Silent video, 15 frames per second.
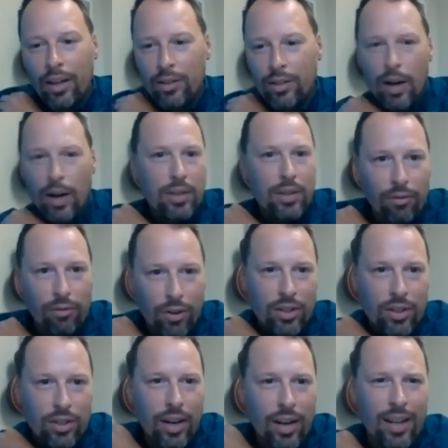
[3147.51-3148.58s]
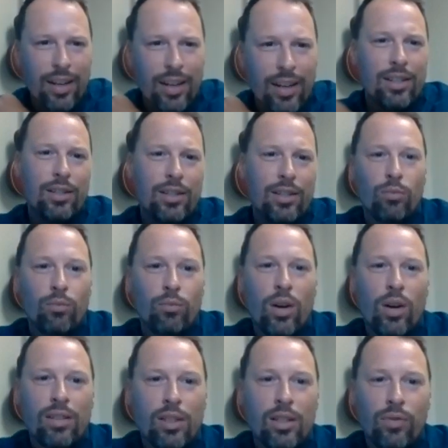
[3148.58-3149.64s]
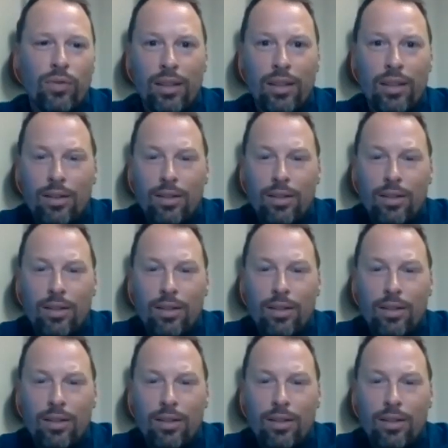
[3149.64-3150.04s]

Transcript: So I was getting frustrated and it just wasn't as fun.